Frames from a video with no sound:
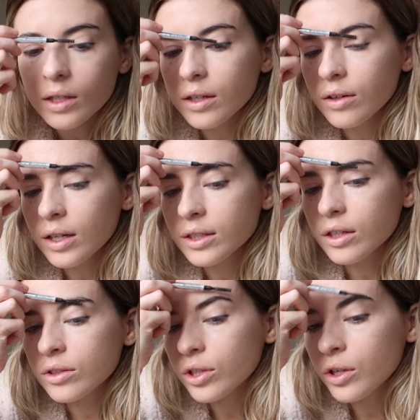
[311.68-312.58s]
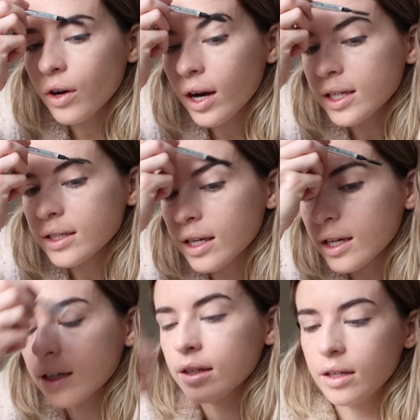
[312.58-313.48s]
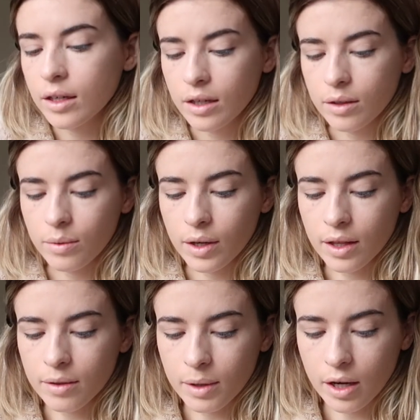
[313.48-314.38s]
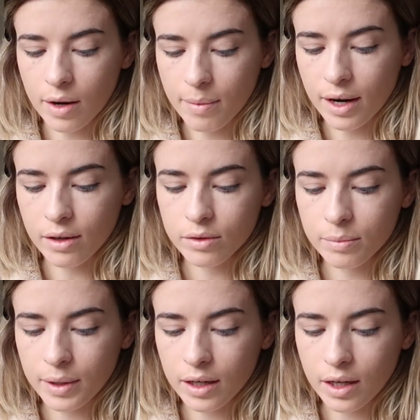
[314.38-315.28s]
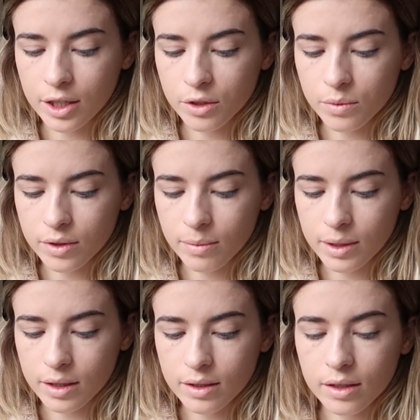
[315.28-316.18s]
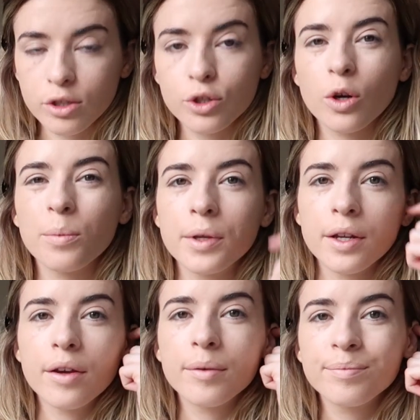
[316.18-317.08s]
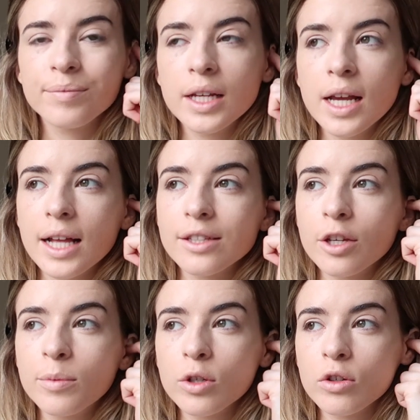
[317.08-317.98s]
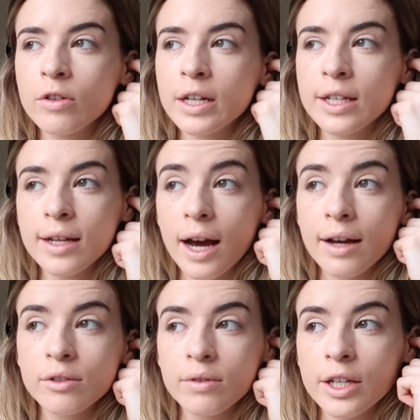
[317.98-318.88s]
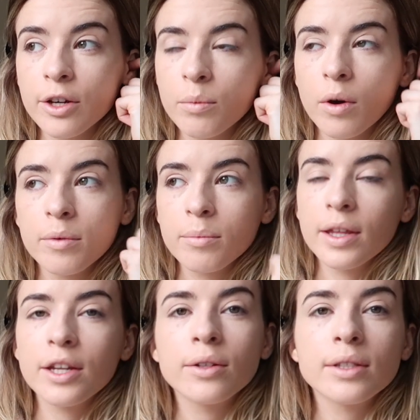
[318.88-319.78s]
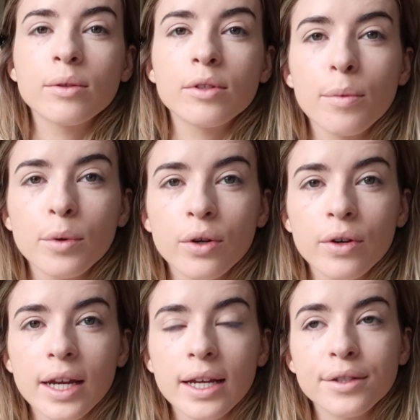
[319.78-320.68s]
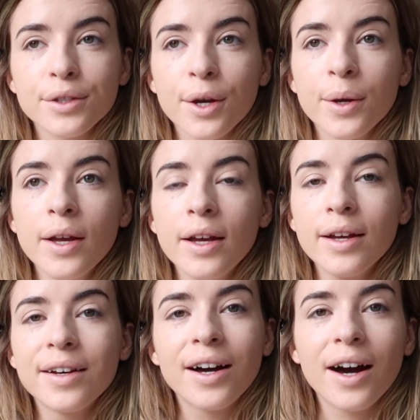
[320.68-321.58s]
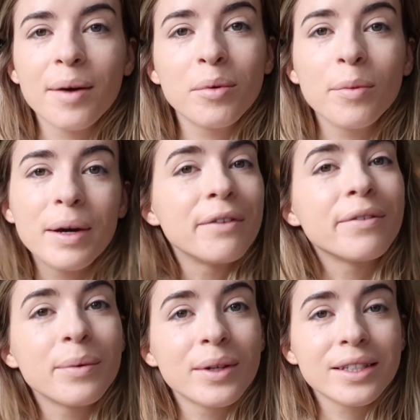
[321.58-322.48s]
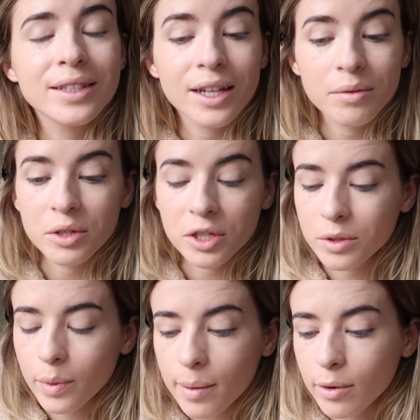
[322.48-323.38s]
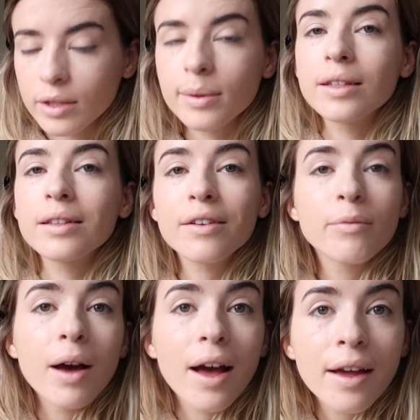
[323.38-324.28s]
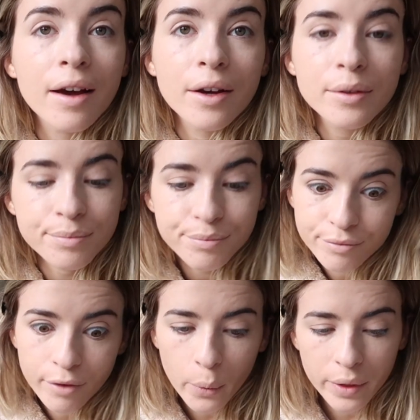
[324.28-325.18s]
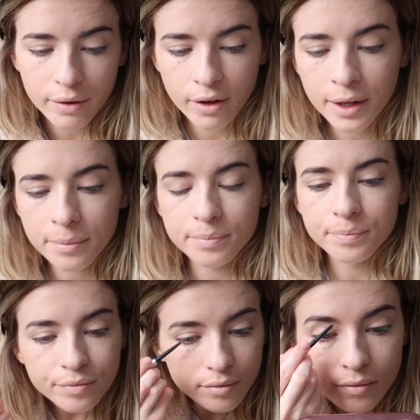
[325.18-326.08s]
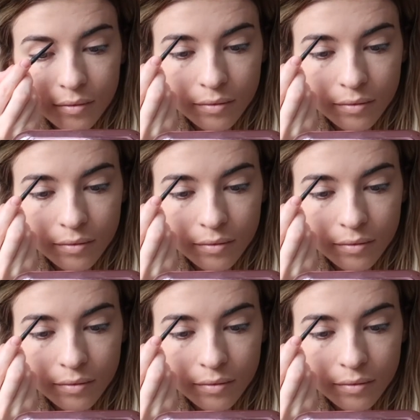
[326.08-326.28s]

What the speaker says: I don't like to go too crazy with my eyebrows. But I just want something that does the job, you know. And Soap and Glory had a really good one, but they don't sell Soap and Glory here. So I bought a Benefit one instead, which is way more expensive. But hey-ho, roll with it, right?